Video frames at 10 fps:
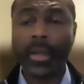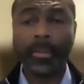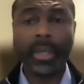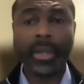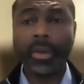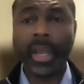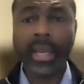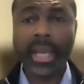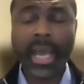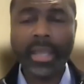to be
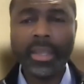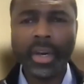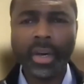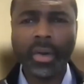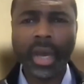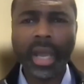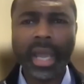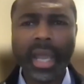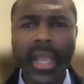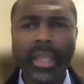great. I, you know,
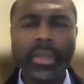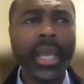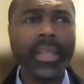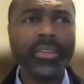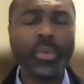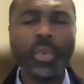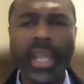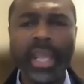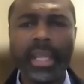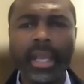you guys,
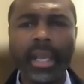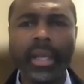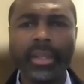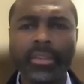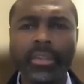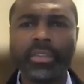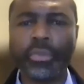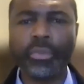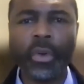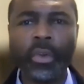we this is the
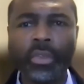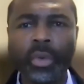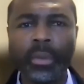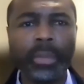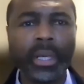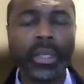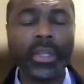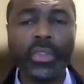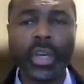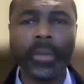first one, but
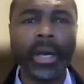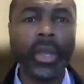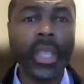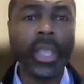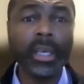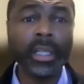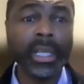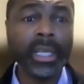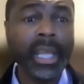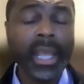you talk about
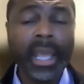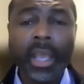healing.